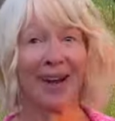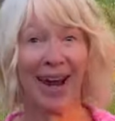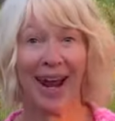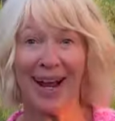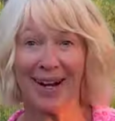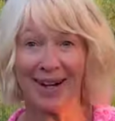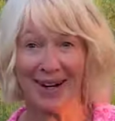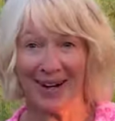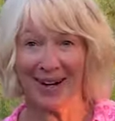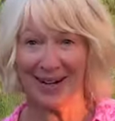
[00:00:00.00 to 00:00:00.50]

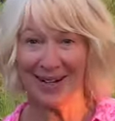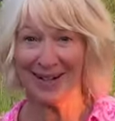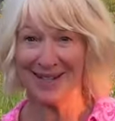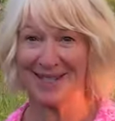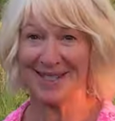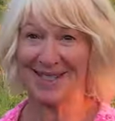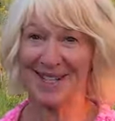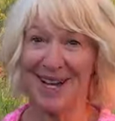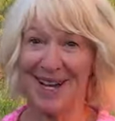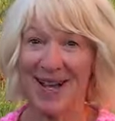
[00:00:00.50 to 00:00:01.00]

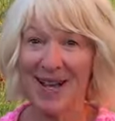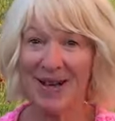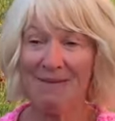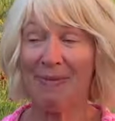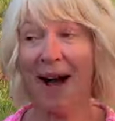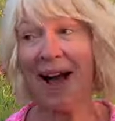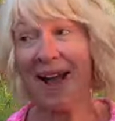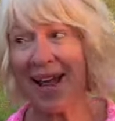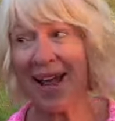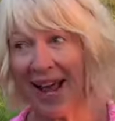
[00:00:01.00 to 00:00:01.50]
acres
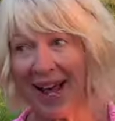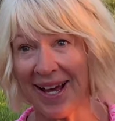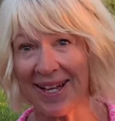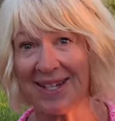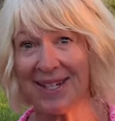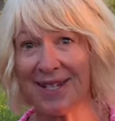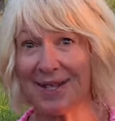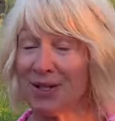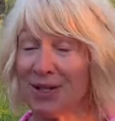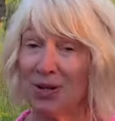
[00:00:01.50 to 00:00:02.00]
by
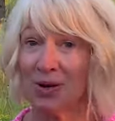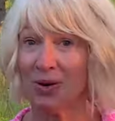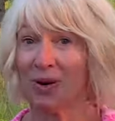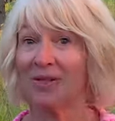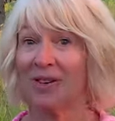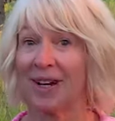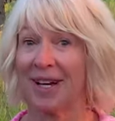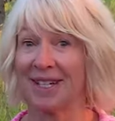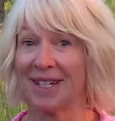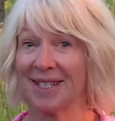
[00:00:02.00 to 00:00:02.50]
hand, the two
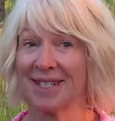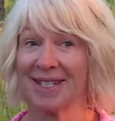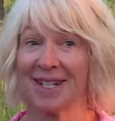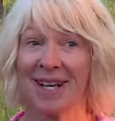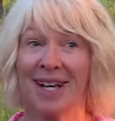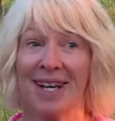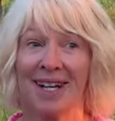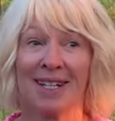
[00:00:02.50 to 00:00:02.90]
of us.